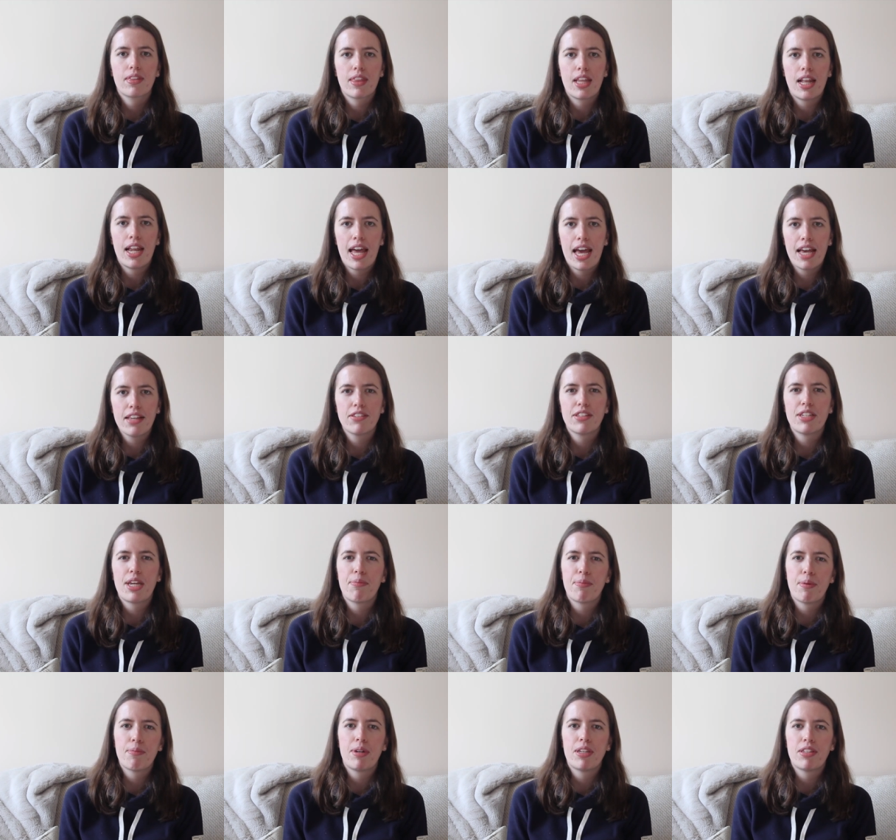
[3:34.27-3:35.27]
The last
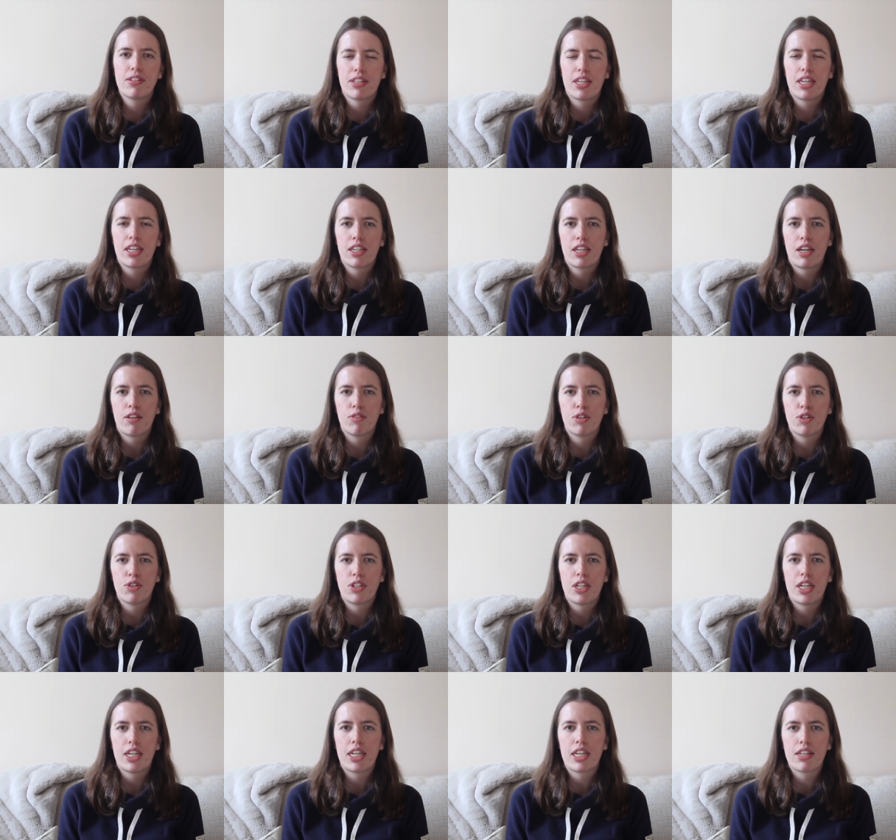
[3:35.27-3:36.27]
step in my skincare
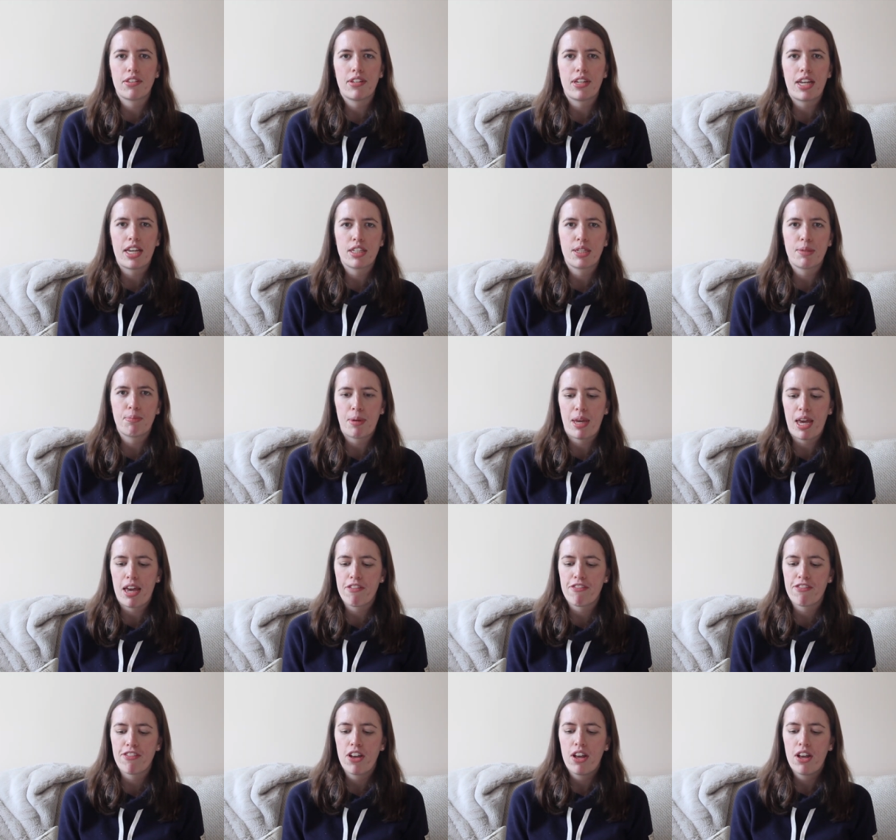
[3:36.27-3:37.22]
routine is an SPF.